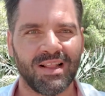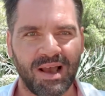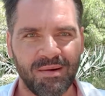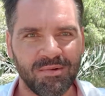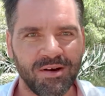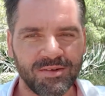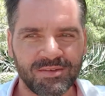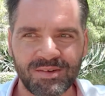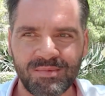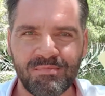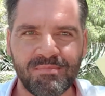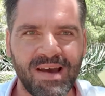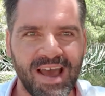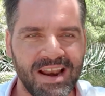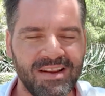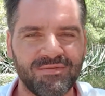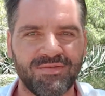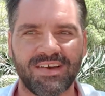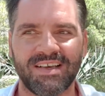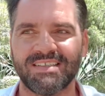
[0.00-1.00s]
I'm going to
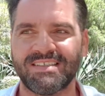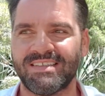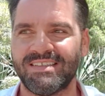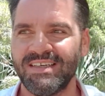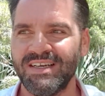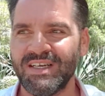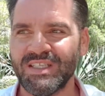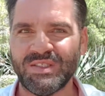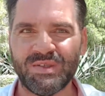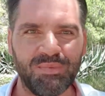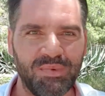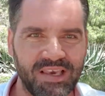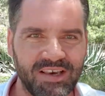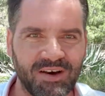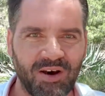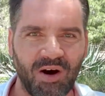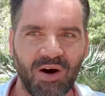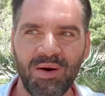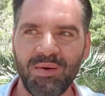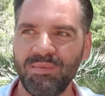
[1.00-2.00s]
manifest to
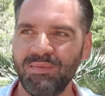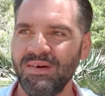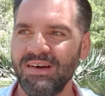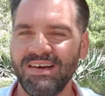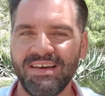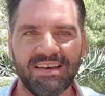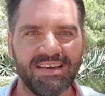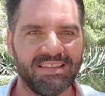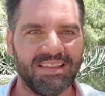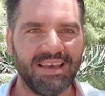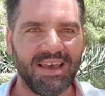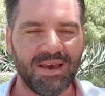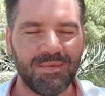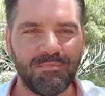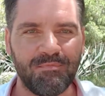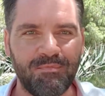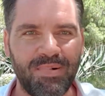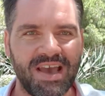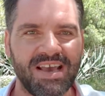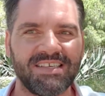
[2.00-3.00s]
become
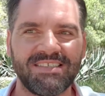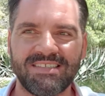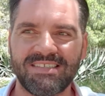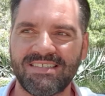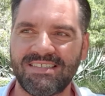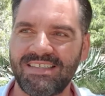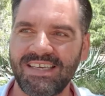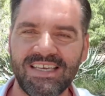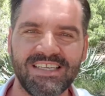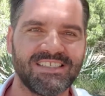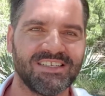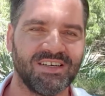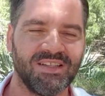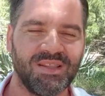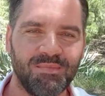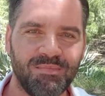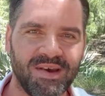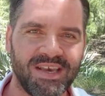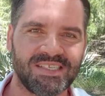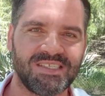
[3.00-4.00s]
the best teacher,
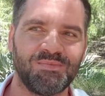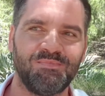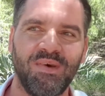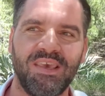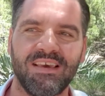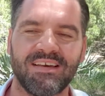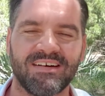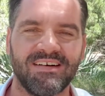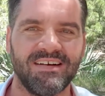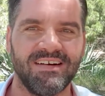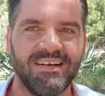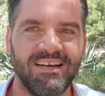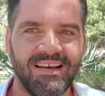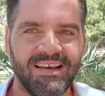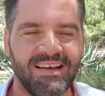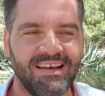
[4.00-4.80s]
the best speaker.